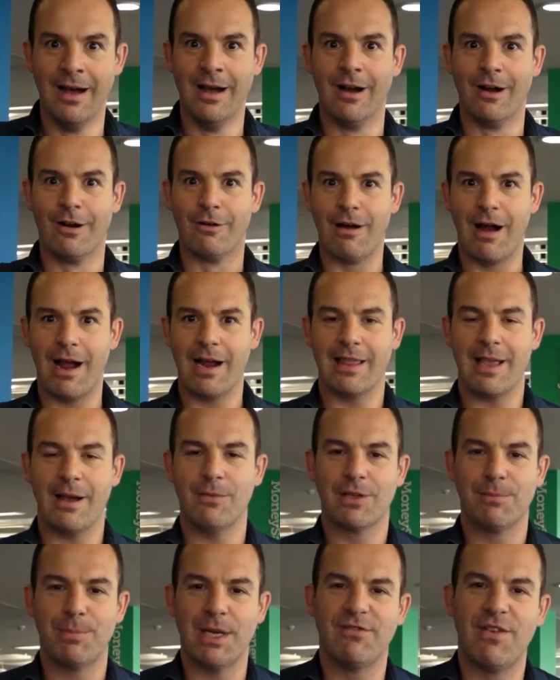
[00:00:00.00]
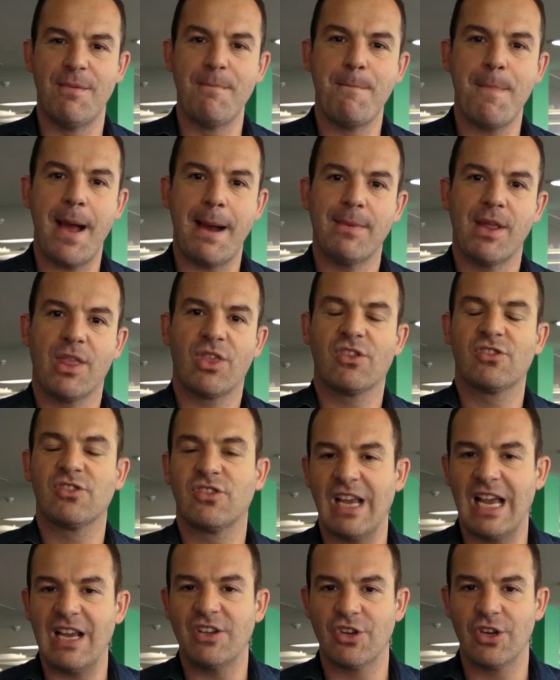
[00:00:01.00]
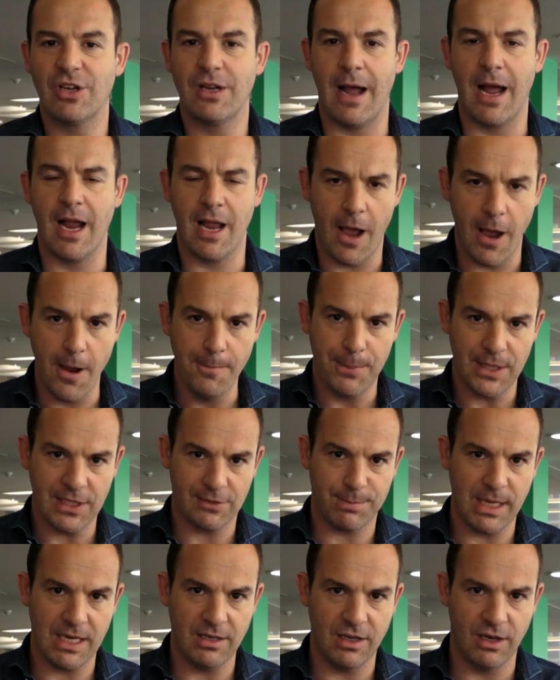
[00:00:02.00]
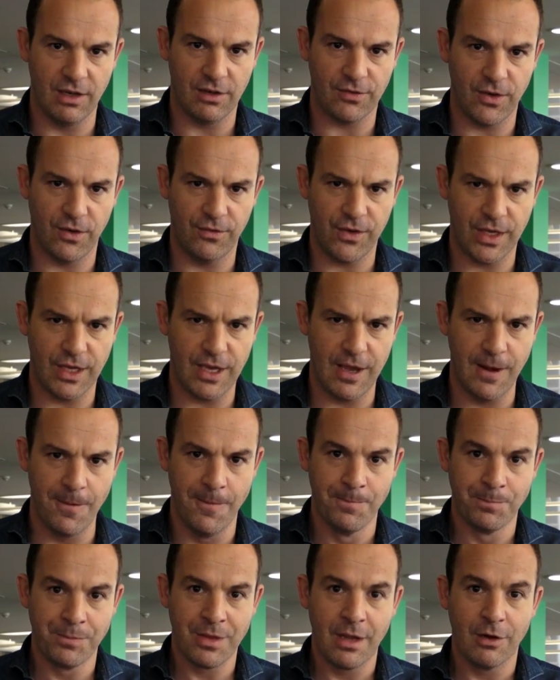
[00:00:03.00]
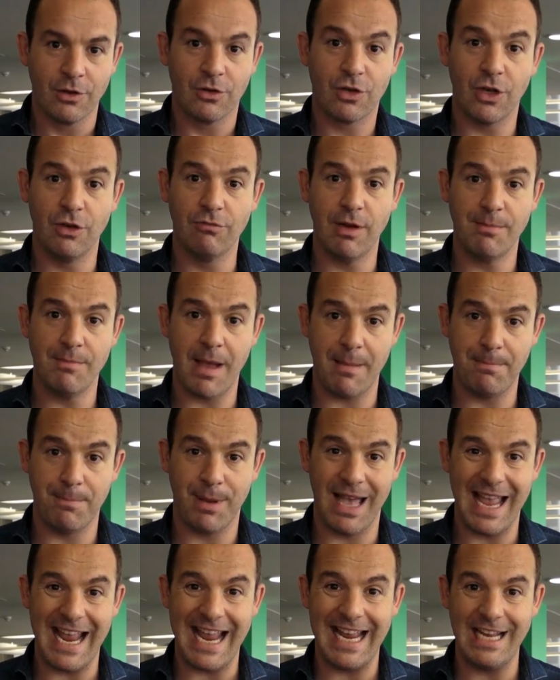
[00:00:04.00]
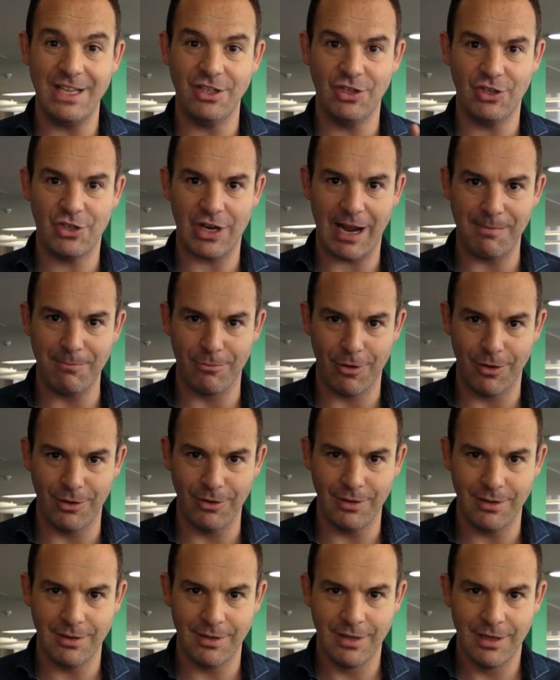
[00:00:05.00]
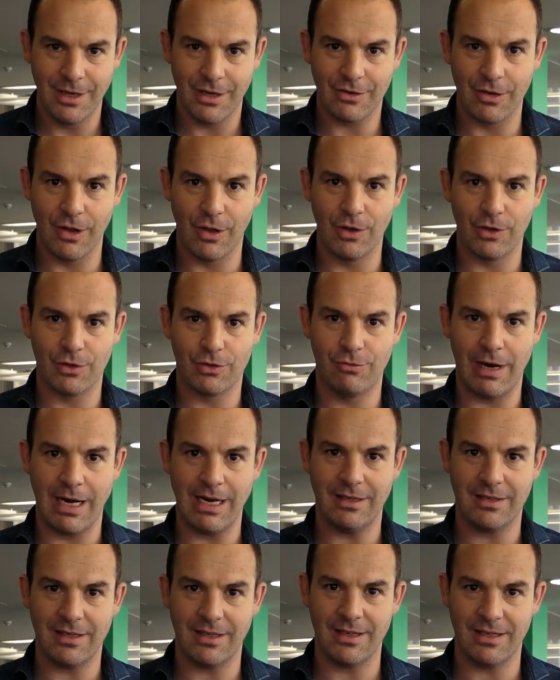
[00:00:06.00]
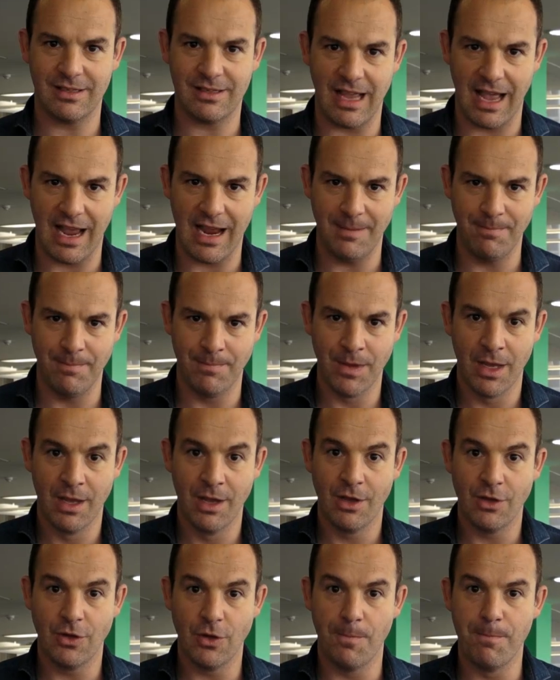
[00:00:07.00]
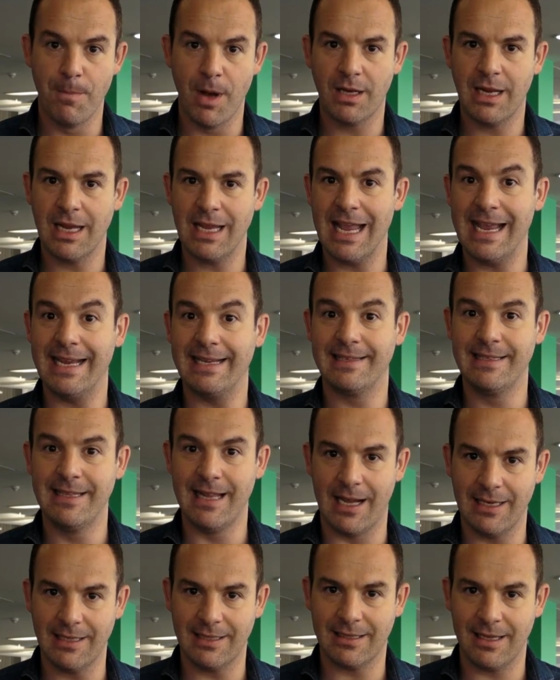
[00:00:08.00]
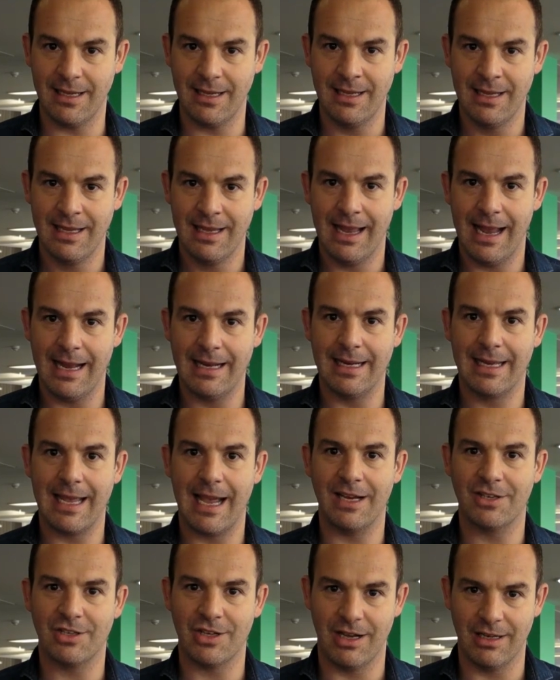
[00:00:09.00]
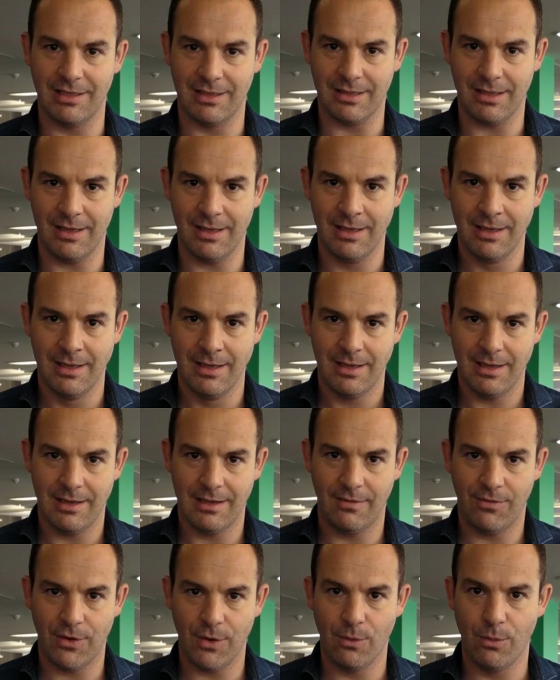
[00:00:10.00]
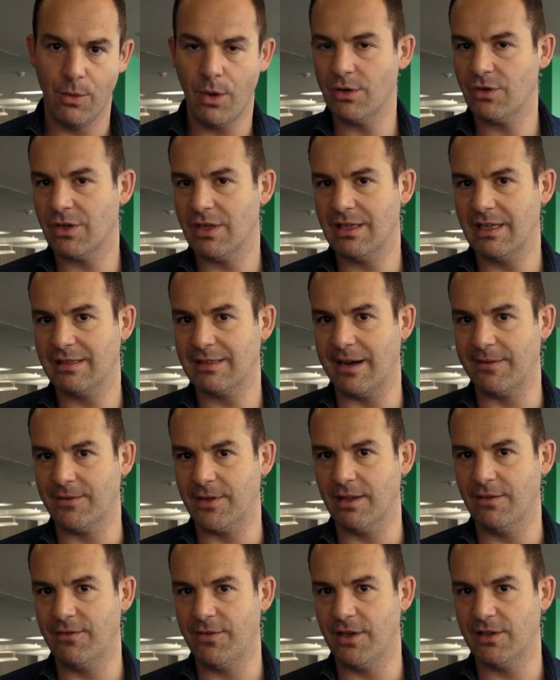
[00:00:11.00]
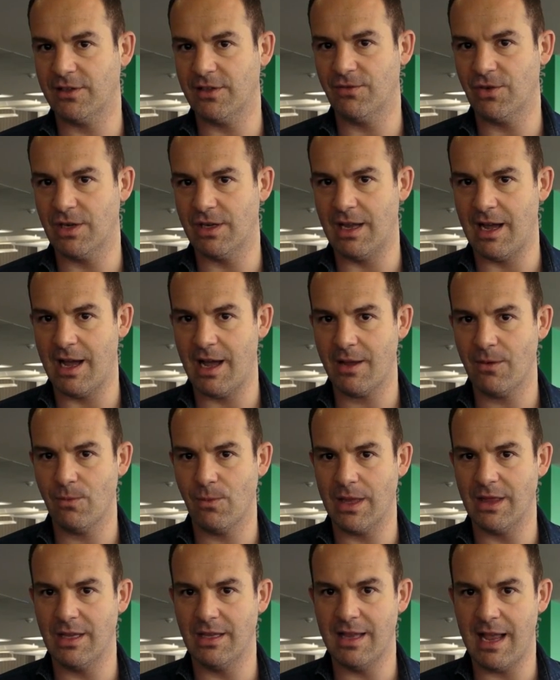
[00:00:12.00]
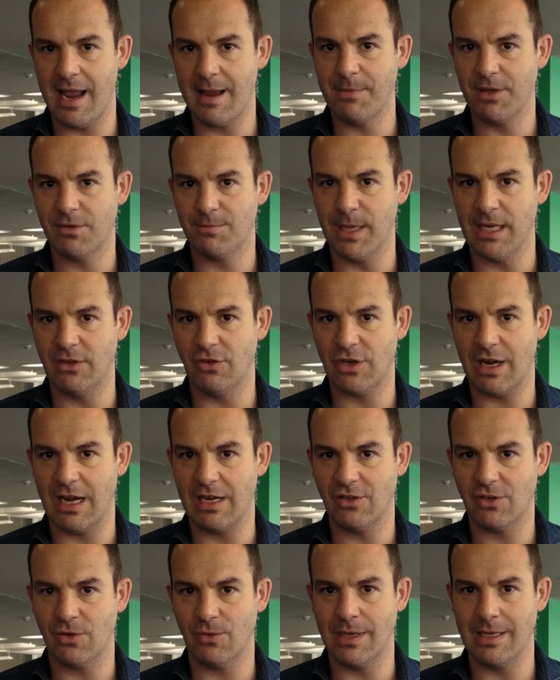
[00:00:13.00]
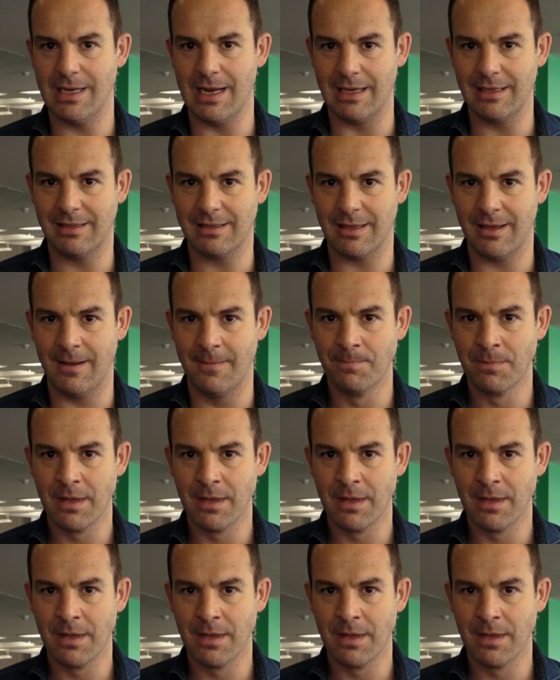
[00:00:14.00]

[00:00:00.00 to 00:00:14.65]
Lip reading: Right, that was a bit of a mammoth session. I hope it's been useful for you. Do remember, in general, as long as rates are the same, your money is nicer in a cash ISA. And if you're watching this after the 1st of July, when the name has been changed to a NISA,